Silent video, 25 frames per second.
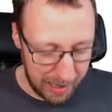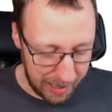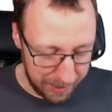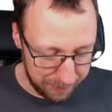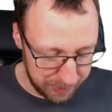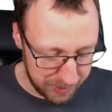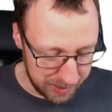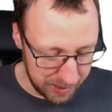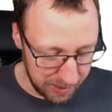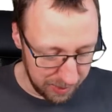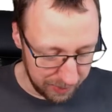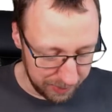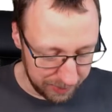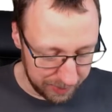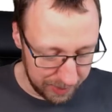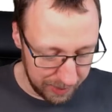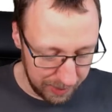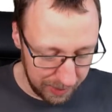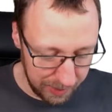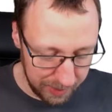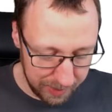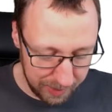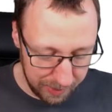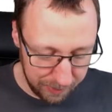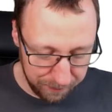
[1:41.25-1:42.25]
epsilon
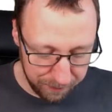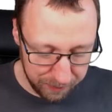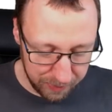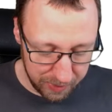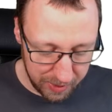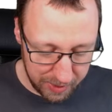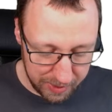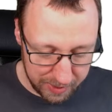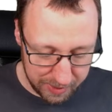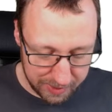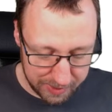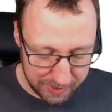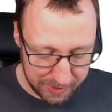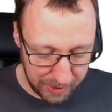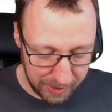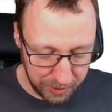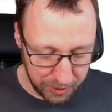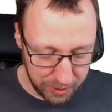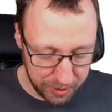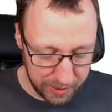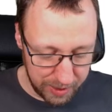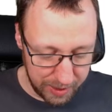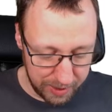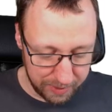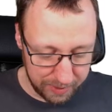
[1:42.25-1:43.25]
tilde
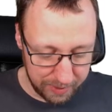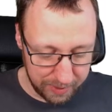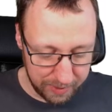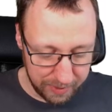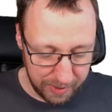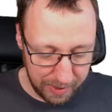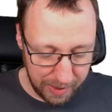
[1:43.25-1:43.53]
such that